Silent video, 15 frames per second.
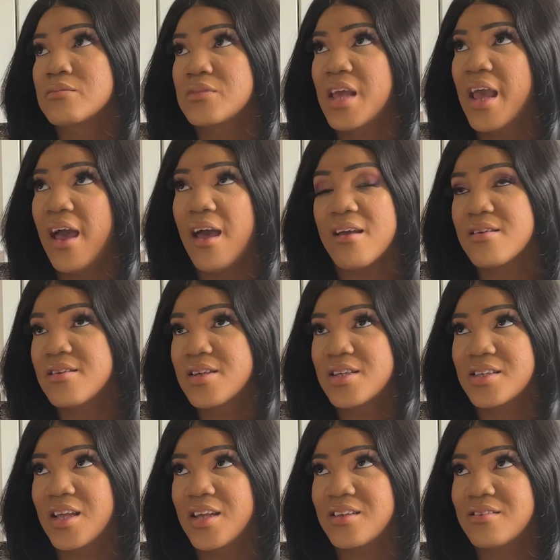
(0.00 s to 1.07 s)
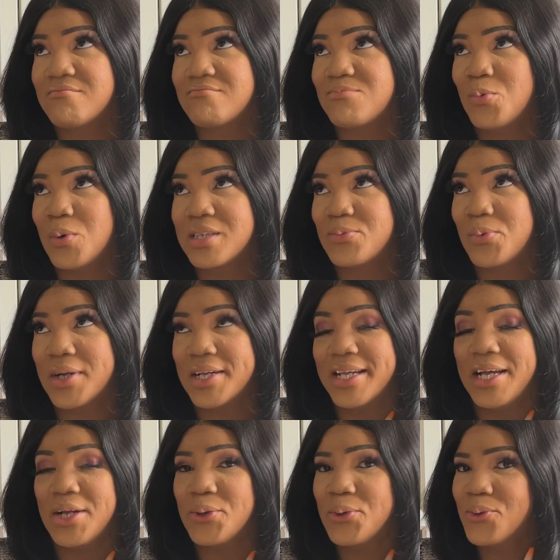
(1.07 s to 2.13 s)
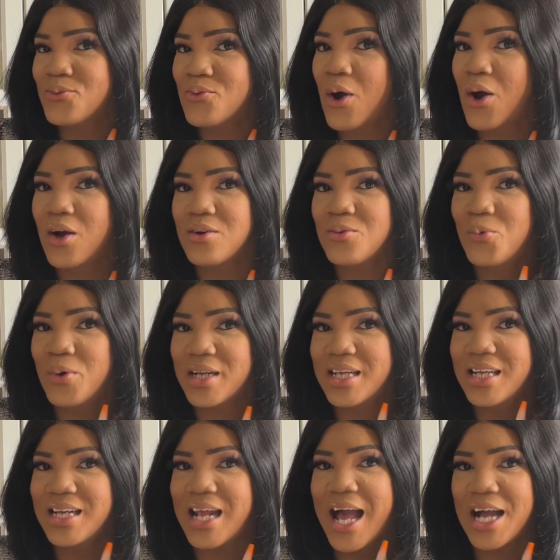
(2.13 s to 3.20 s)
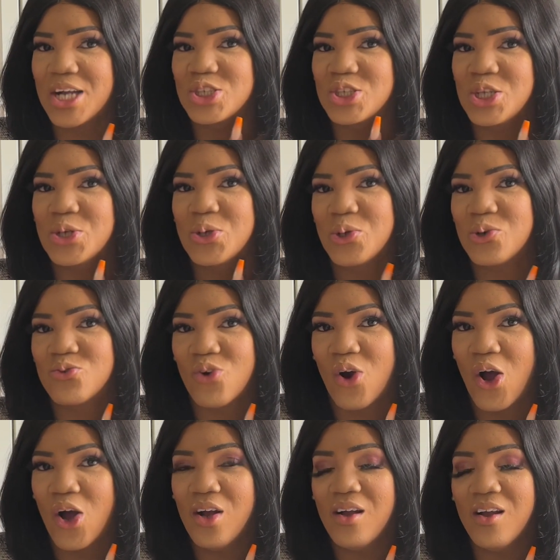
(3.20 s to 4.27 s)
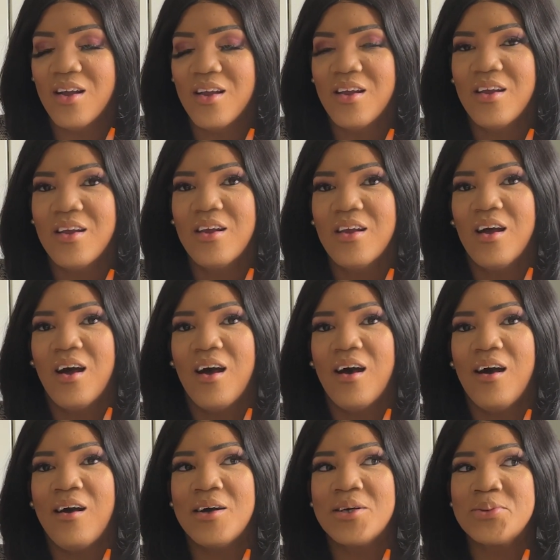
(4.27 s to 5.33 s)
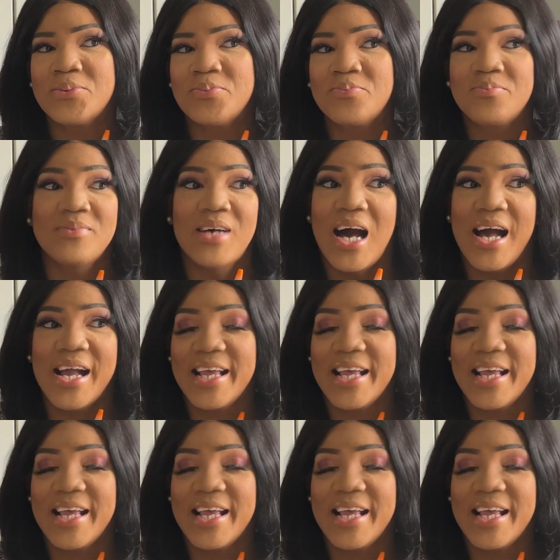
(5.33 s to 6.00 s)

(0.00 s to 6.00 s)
Yeah, what can go wrong? What can actually go wrong? I